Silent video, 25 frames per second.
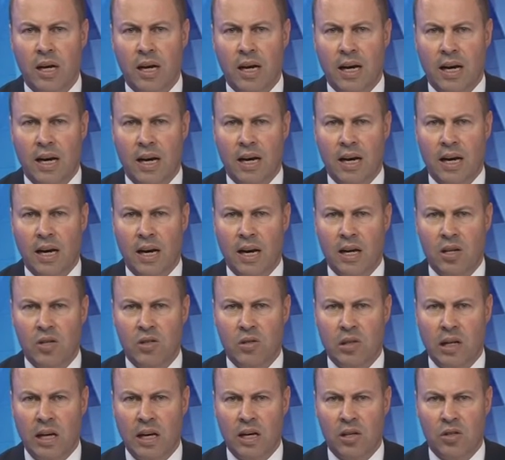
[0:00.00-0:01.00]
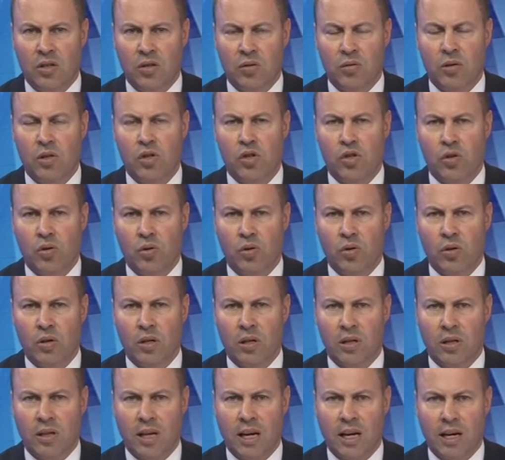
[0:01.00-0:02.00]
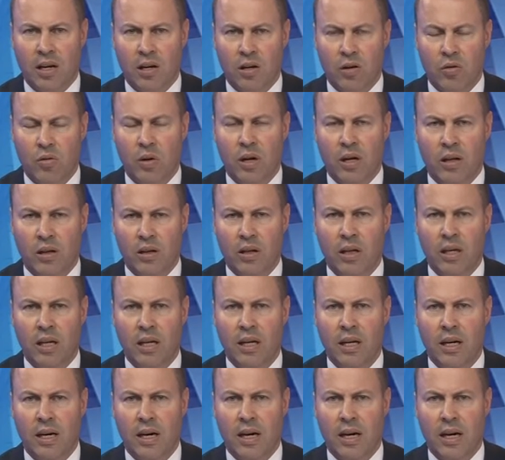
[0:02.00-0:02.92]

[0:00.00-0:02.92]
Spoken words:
and to ensure that they can quickly